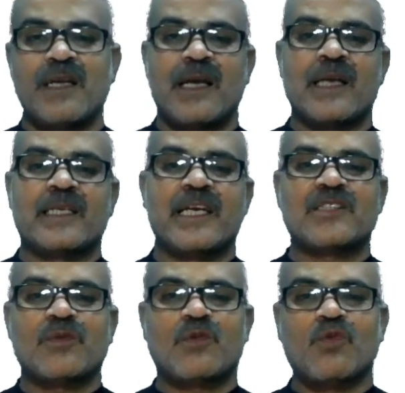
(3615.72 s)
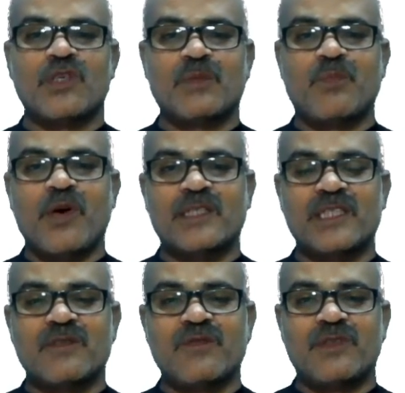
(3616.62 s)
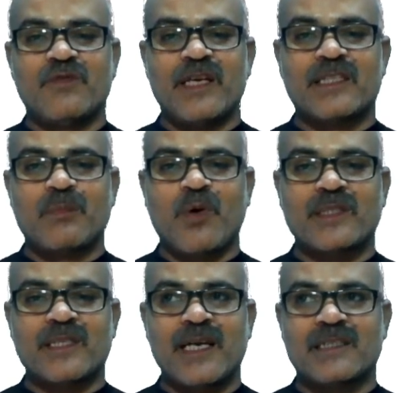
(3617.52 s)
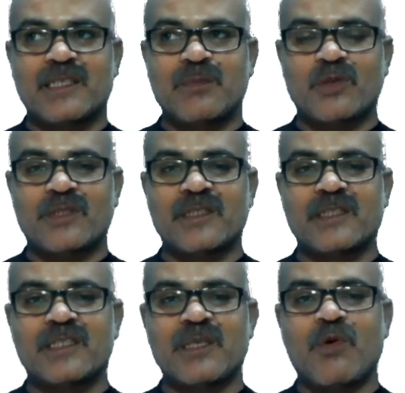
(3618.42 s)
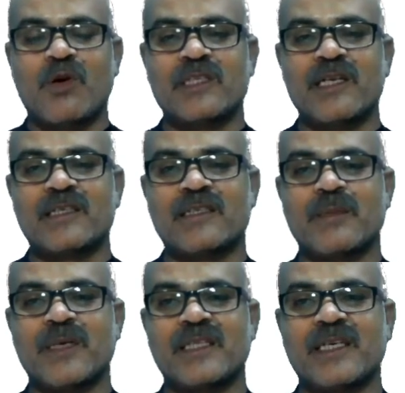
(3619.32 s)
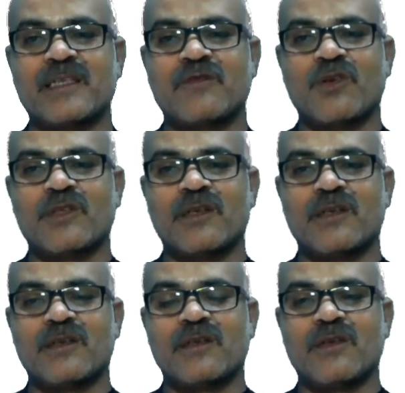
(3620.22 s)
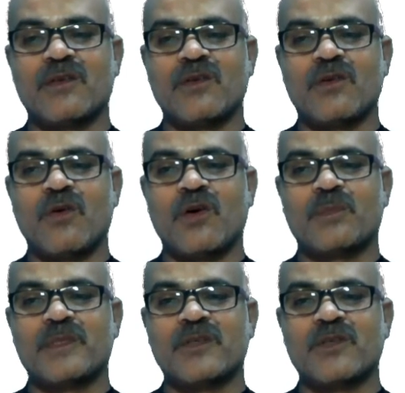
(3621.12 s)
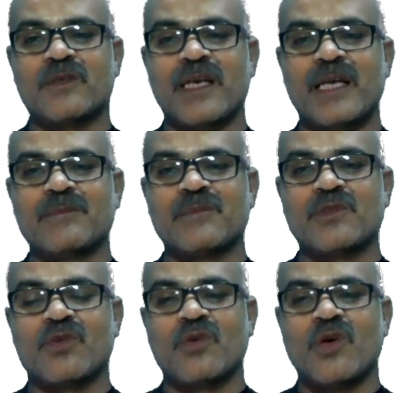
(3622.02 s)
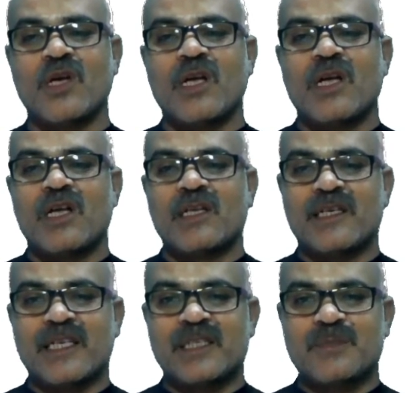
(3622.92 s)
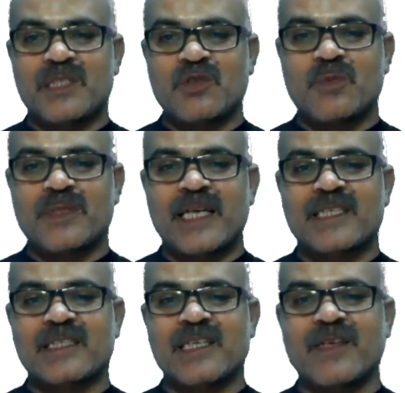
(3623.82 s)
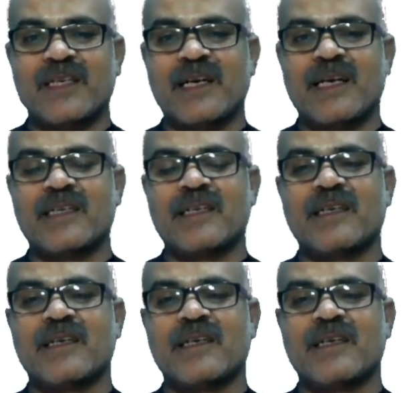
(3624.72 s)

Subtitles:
In case of chronic poisoning, where the poison has deposited in the body and remain there for the longer period of time, so it is presumed that giving an